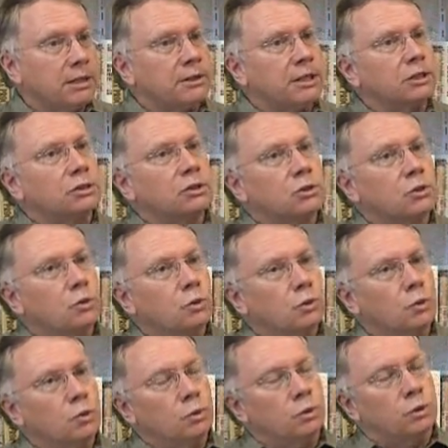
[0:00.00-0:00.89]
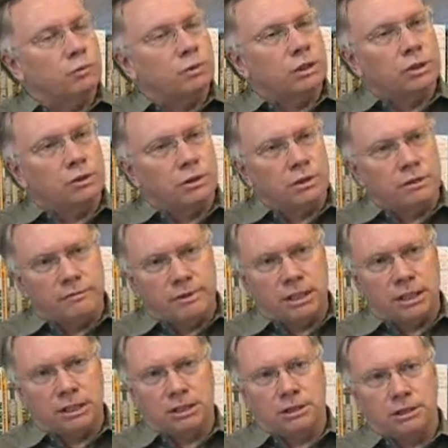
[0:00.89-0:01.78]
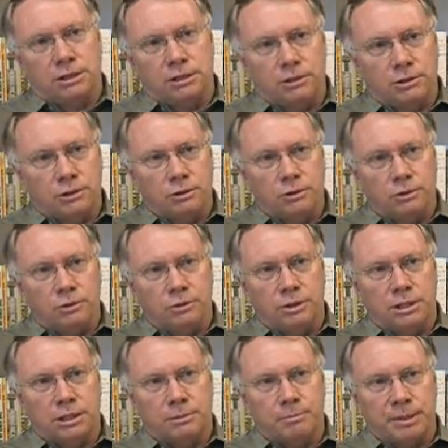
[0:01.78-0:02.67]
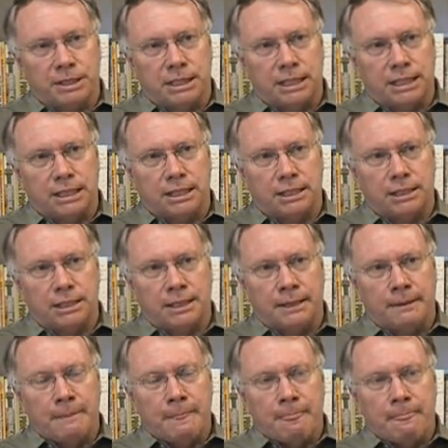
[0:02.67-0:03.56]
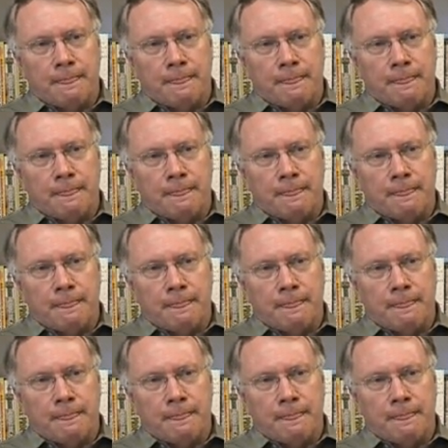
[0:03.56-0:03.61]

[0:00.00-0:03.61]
that restorative justice in schools is particularly